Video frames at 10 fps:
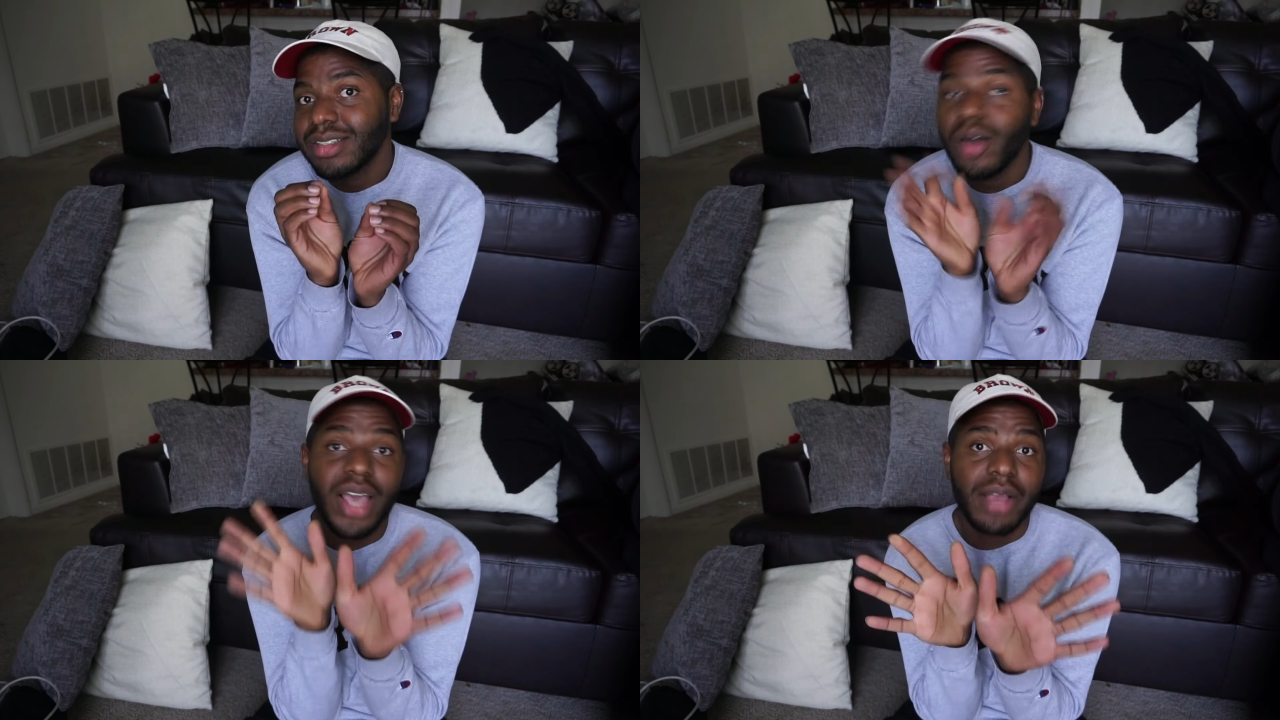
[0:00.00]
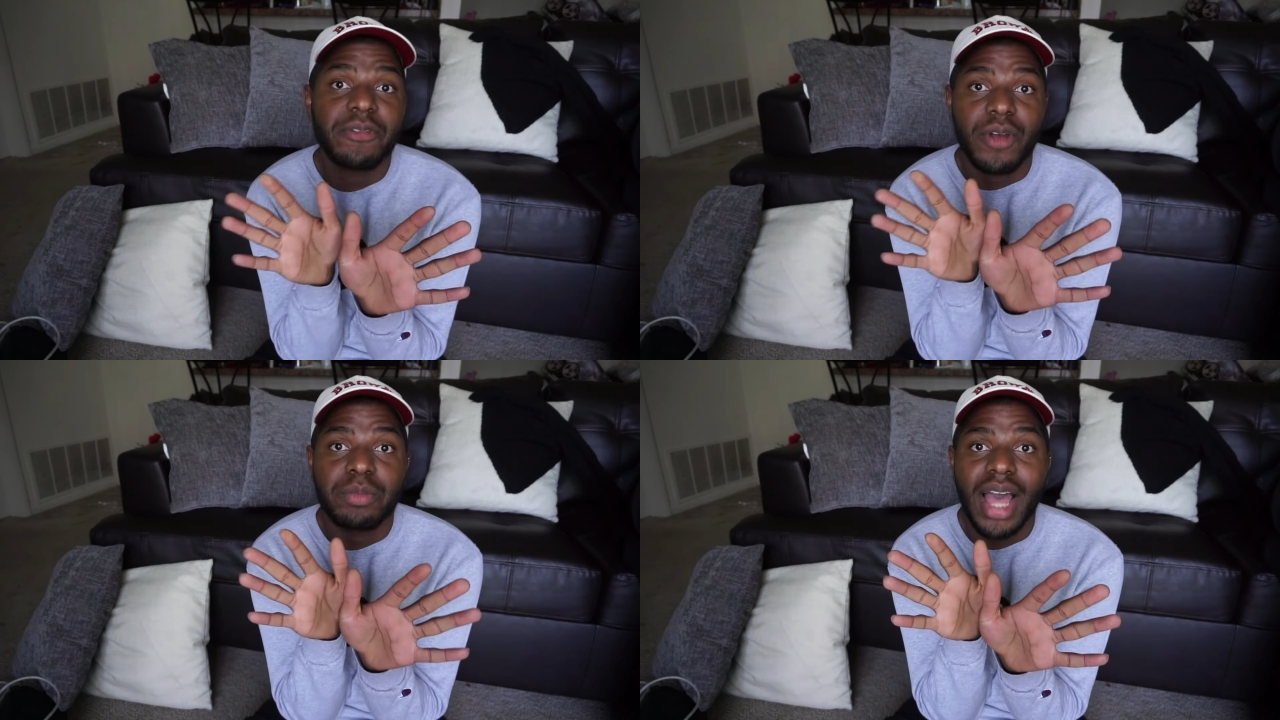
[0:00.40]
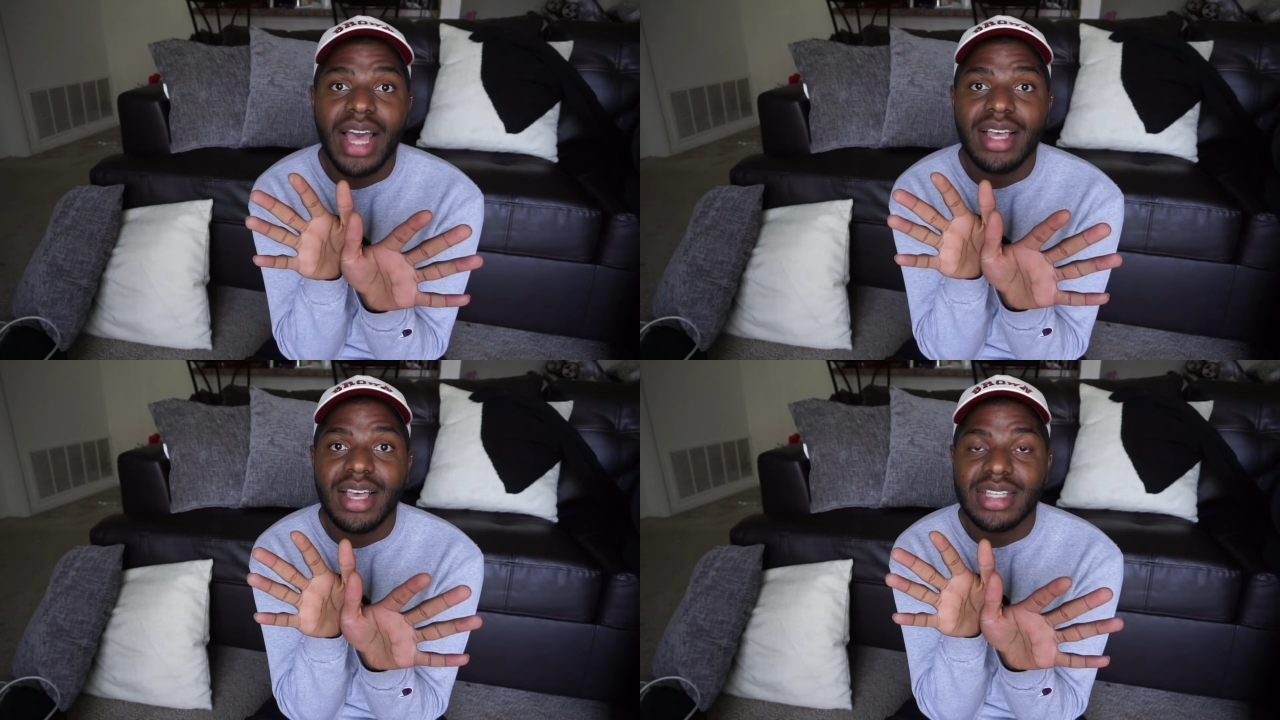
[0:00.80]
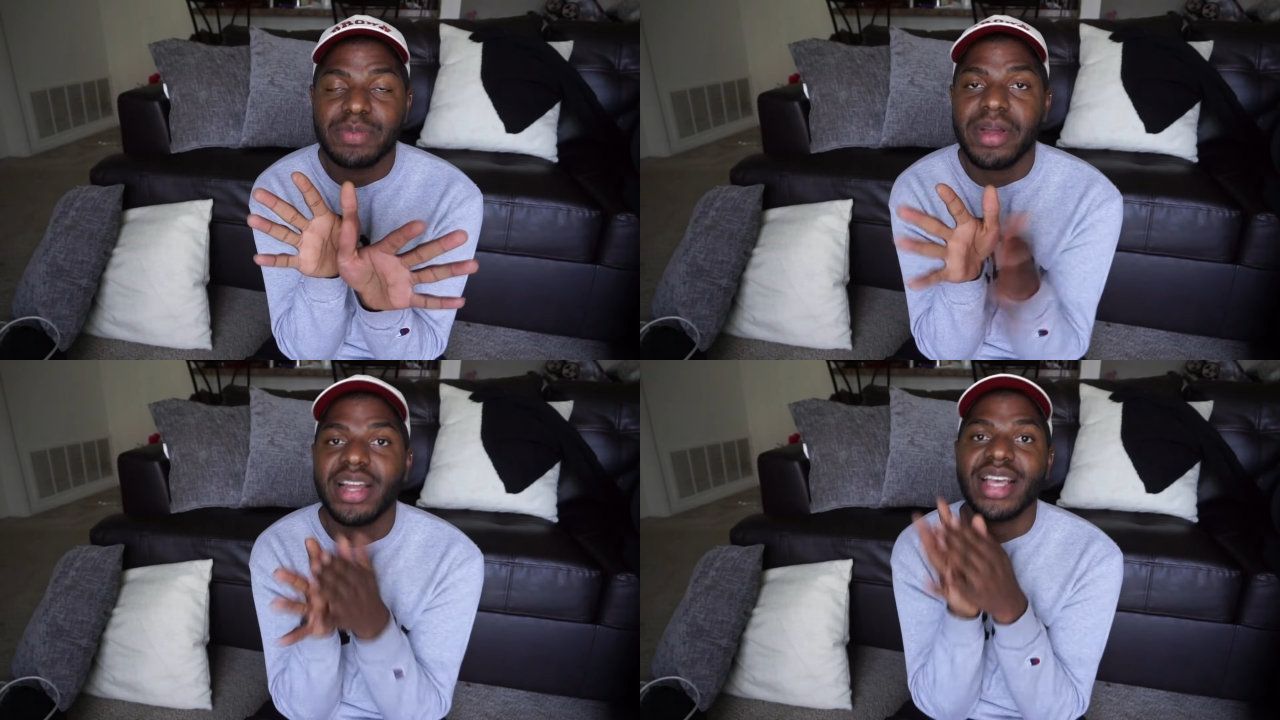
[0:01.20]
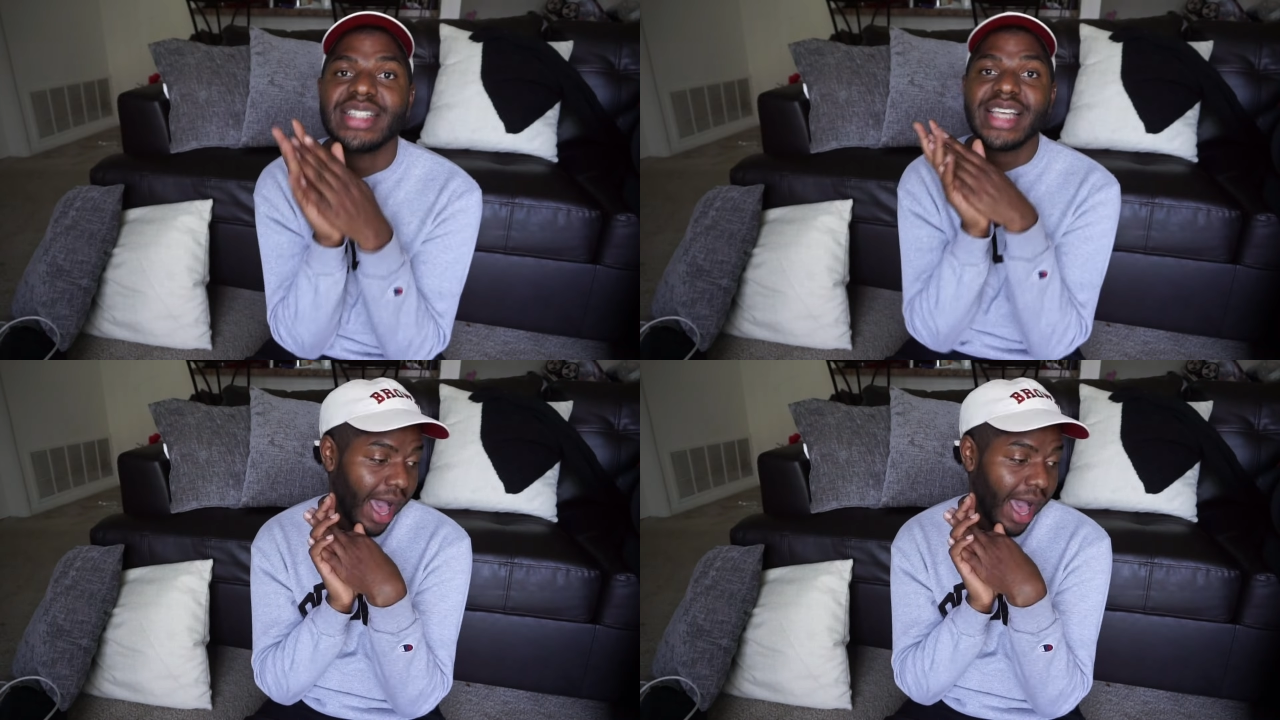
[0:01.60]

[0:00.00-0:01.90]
okay, from that experience.